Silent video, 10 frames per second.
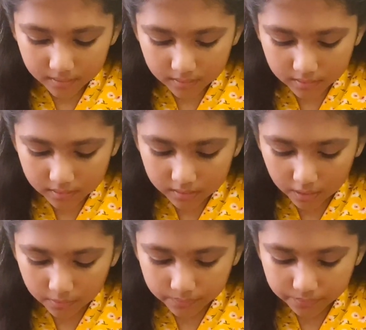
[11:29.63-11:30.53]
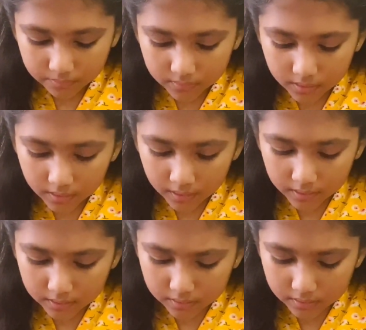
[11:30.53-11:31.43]
So,
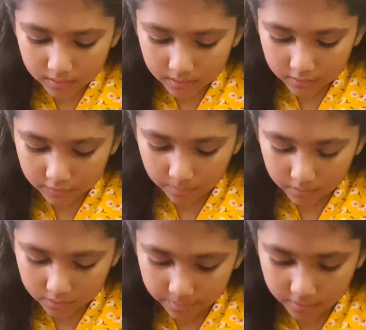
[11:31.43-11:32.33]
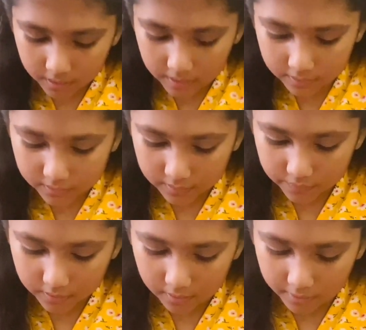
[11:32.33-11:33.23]
as you can see, there's multiple layers of
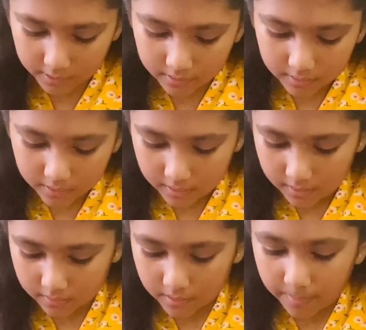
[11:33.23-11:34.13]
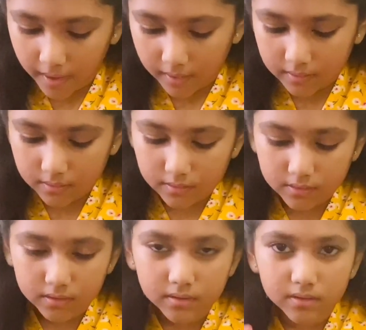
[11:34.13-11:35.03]
the heart. And on the back, there's
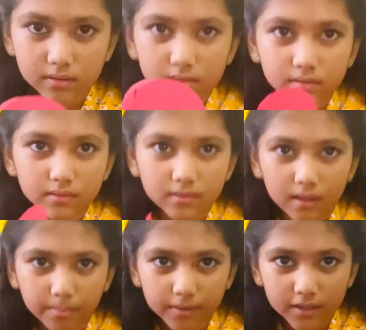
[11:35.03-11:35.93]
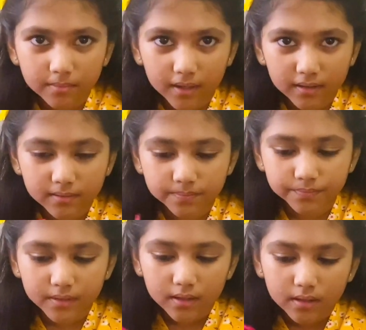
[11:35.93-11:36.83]
just a plain back.
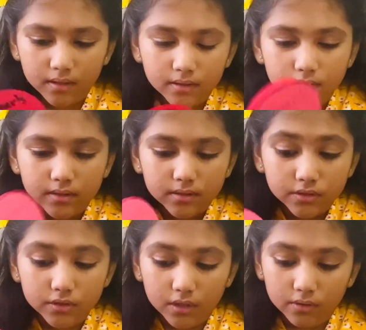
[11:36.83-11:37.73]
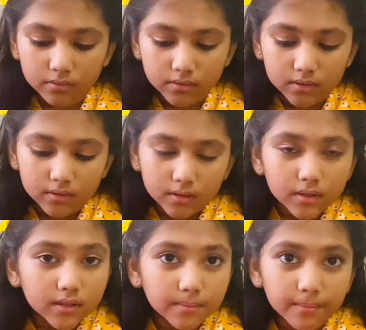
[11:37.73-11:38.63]
So,
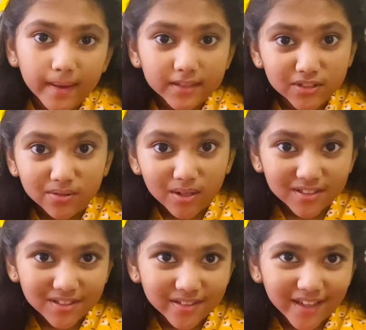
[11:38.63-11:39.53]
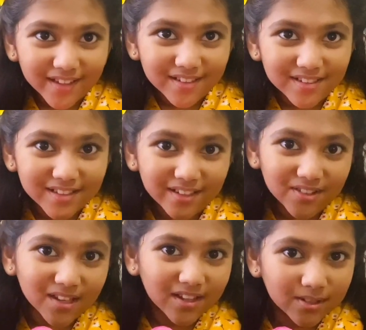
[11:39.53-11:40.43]
make sure to watch till the end to see all
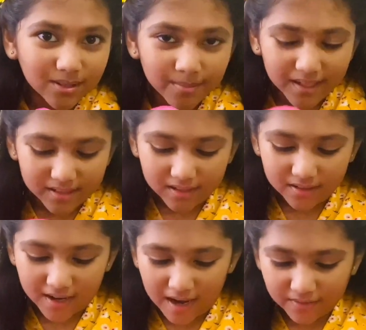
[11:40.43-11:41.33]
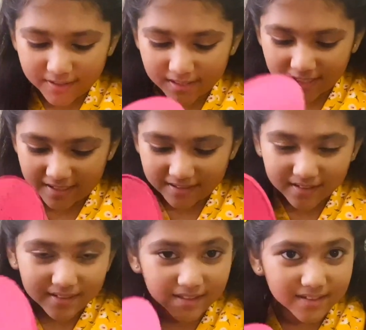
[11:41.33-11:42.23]
the other amazing crafts.
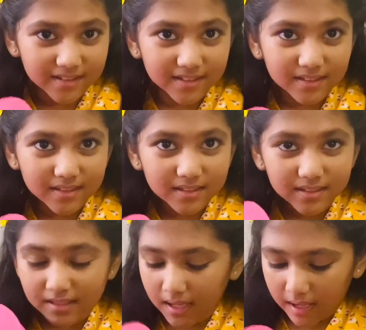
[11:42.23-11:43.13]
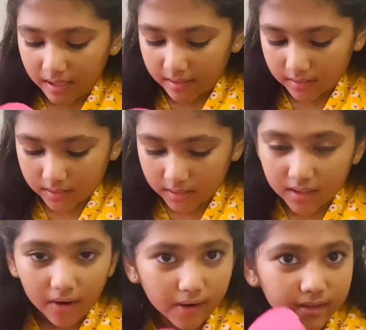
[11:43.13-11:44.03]
And this is the
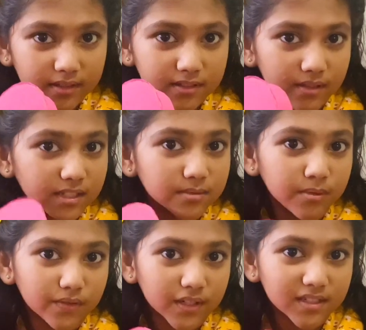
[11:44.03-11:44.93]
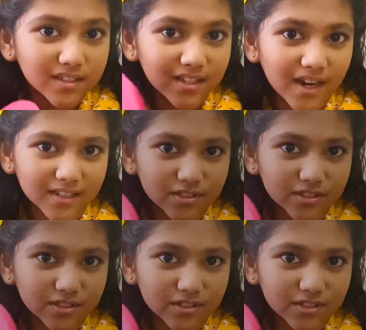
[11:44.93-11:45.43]
heart. So let's move on to the next